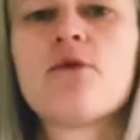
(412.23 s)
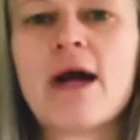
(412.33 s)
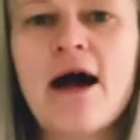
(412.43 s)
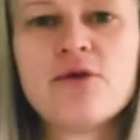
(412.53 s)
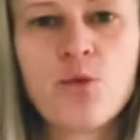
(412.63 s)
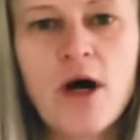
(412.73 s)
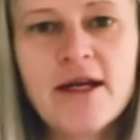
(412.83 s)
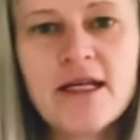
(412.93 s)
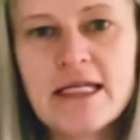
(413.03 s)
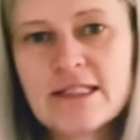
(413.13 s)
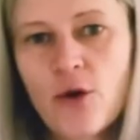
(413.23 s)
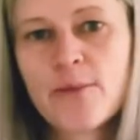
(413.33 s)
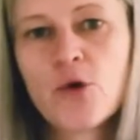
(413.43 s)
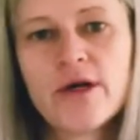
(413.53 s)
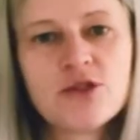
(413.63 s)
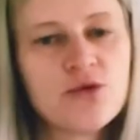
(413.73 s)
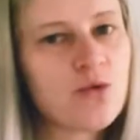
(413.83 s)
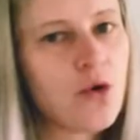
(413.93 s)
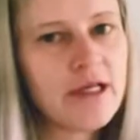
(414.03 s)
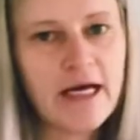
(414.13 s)
round 1, and so I'm going to
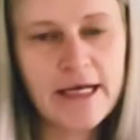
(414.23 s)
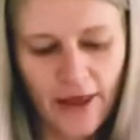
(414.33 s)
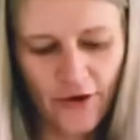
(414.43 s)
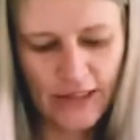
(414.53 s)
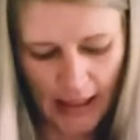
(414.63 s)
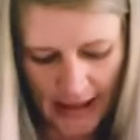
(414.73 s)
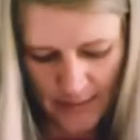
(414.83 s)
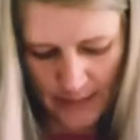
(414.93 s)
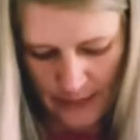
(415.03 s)
roll it another time